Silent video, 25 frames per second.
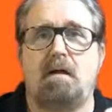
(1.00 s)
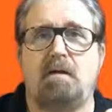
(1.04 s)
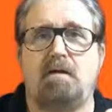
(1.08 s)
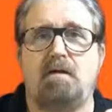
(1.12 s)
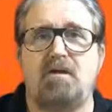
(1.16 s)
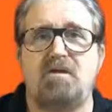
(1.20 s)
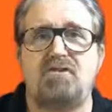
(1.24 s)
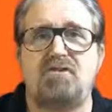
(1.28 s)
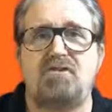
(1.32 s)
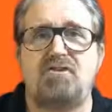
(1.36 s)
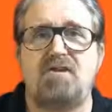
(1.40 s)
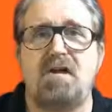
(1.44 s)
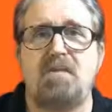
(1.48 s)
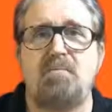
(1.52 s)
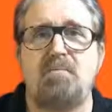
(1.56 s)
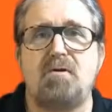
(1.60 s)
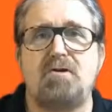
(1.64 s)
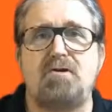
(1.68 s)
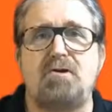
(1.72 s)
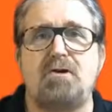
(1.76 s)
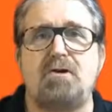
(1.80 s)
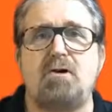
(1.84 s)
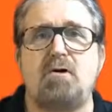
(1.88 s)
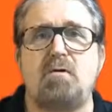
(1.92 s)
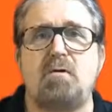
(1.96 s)
This is
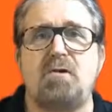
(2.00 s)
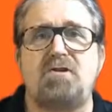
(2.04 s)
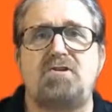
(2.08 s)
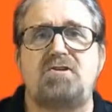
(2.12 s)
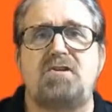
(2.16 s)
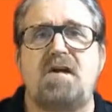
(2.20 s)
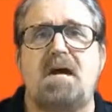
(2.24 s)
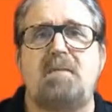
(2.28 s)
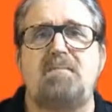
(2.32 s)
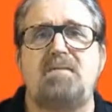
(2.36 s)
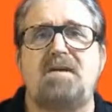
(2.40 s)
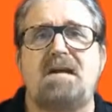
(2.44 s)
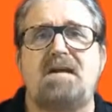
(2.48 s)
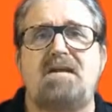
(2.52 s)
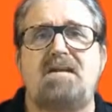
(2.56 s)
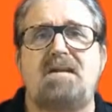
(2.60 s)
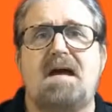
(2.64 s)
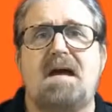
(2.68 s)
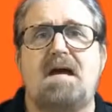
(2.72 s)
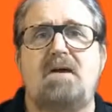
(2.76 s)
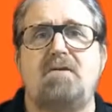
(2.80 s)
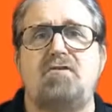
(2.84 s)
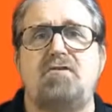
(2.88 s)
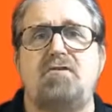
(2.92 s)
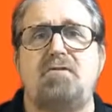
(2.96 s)
number 2. It's time to get
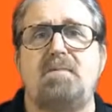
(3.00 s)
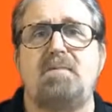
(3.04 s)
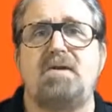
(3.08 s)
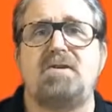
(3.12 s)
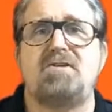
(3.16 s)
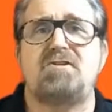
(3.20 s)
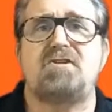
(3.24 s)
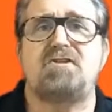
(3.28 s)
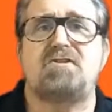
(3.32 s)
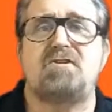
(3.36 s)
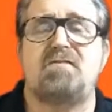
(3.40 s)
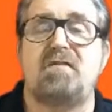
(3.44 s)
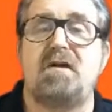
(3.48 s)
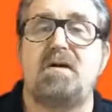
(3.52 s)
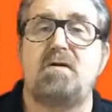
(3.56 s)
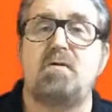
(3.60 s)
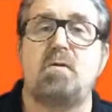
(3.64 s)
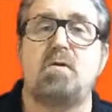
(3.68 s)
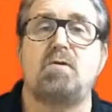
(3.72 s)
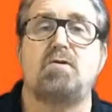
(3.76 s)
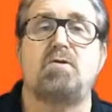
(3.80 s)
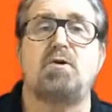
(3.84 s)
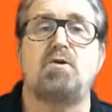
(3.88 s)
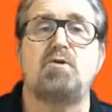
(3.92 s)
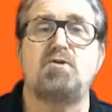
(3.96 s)
down to the business of
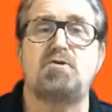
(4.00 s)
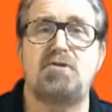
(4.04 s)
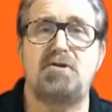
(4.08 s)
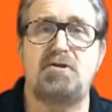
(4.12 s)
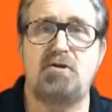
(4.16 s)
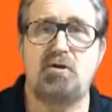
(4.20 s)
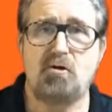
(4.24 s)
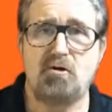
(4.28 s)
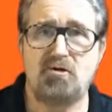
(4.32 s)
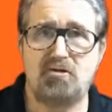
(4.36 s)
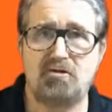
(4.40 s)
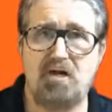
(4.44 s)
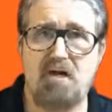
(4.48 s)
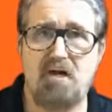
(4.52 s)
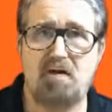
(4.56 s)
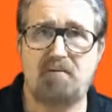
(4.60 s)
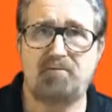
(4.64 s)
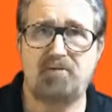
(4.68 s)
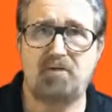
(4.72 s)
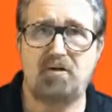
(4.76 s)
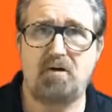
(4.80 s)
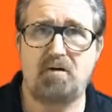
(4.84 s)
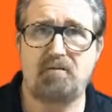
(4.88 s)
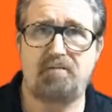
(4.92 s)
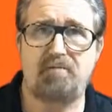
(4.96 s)
introducing
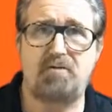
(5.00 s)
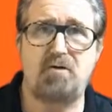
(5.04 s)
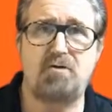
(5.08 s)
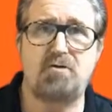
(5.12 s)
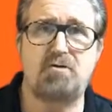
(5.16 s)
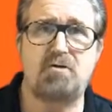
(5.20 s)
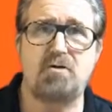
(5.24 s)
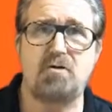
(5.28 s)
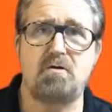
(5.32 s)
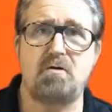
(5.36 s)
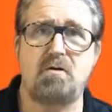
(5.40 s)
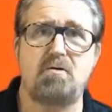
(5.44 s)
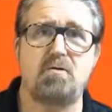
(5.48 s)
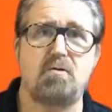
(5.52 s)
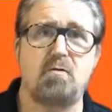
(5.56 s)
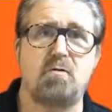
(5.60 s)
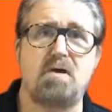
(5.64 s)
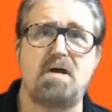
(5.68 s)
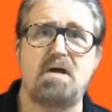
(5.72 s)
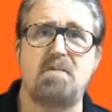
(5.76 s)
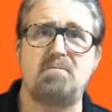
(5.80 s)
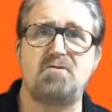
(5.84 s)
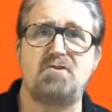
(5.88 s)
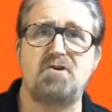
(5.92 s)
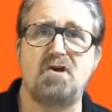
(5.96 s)
yourself to your future
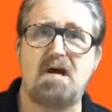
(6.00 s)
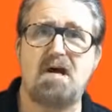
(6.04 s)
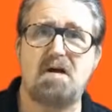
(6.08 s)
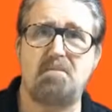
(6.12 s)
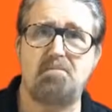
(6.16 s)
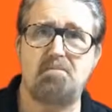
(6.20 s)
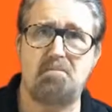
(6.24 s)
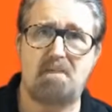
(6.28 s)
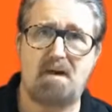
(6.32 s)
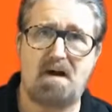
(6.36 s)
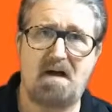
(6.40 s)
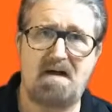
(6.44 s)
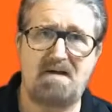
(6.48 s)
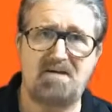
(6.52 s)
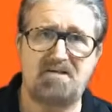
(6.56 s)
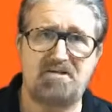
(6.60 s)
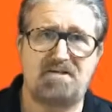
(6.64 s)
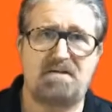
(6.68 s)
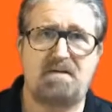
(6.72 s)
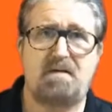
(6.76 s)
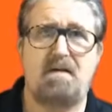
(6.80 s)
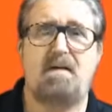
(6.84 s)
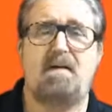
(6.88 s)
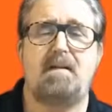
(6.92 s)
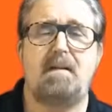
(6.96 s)
dream job
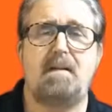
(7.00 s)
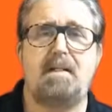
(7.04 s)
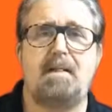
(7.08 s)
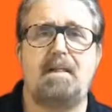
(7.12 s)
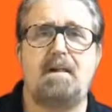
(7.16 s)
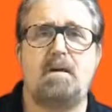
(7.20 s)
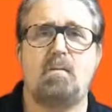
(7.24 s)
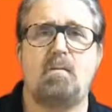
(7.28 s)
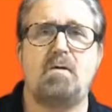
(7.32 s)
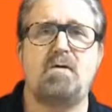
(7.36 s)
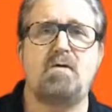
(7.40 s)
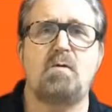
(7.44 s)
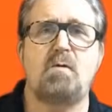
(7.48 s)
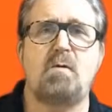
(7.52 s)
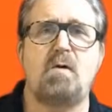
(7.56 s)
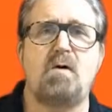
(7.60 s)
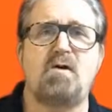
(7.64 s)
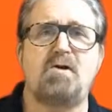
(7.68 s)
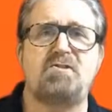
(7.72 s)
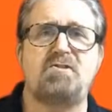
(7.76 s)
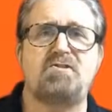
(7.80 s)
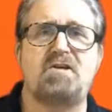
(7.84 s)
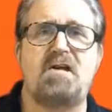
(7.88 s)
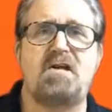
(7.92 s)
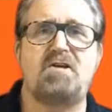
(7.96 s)
boss. Whether an
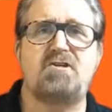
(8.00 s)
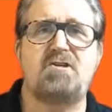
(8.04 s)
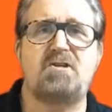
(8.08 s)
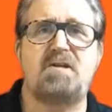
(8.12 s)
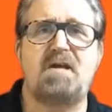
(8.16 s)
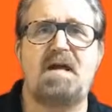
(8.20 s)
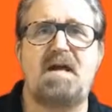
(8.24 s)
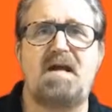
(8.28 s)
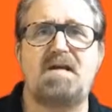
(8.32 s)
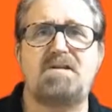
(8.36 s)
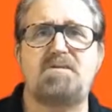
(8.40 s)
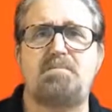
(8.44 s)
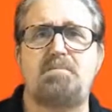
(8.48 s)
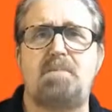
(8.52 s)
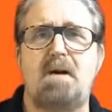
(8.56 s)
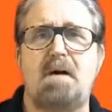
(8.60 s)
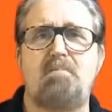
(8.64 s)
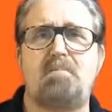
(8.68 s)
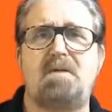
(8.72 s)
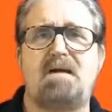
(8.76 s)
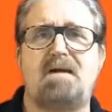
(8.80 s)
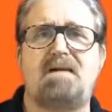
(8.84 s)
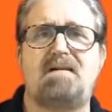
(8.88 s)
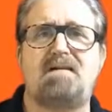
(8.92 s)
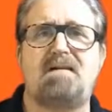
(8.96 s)
organization has
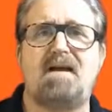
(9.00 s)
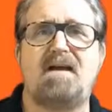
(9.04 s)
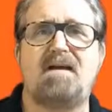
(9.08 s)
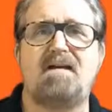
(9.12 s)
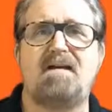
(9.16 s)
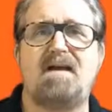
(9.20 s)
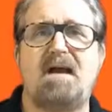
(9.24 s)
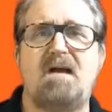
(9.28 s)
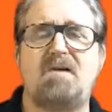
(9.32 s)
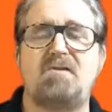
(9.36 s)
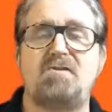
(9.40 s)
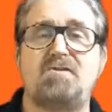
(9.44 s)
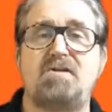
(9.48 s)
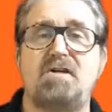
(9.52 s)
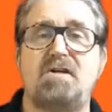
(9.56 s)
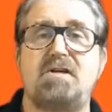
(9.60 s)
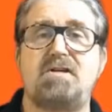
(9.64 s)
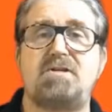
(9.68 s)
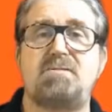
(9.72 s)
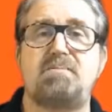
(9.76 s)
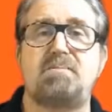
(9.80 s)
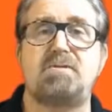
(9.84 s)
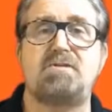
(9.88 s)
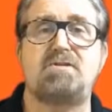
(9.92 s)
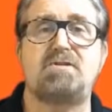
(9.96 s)
publicly announced
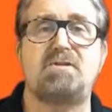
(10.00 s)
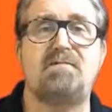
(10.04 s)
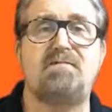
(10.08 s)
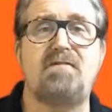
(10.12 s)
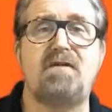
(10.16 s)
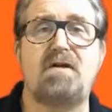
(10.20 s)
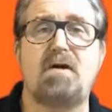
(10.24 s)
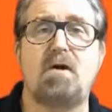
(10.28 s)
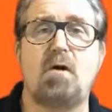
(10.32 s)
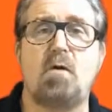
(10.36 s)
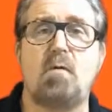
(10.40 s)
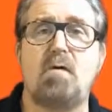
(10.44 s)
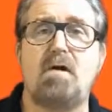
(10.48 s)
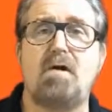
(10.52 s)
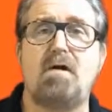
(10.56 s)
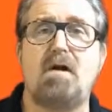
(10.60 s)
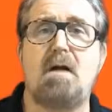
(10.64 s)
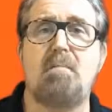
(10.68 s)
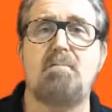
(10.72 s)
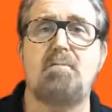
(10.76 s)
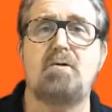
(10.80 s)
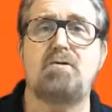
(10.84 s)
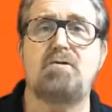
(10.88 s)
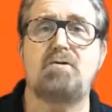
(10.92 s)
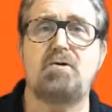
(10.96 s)
a specific career
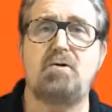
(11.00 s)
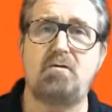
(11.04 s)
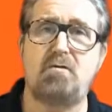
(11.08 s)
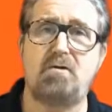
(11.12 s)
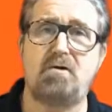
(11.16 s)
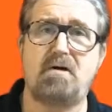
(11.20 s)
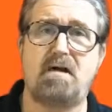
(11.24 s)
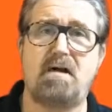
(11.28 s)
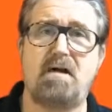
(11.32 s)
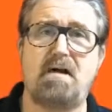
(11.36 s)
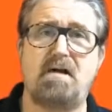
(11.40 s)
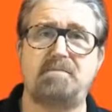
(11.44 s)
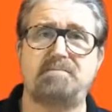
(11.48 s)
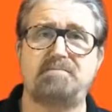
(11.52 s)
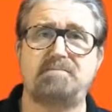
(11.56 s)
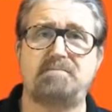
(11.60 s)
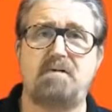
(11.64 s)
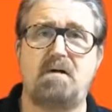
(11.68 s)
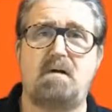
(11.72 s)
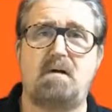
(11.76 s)
opportunity,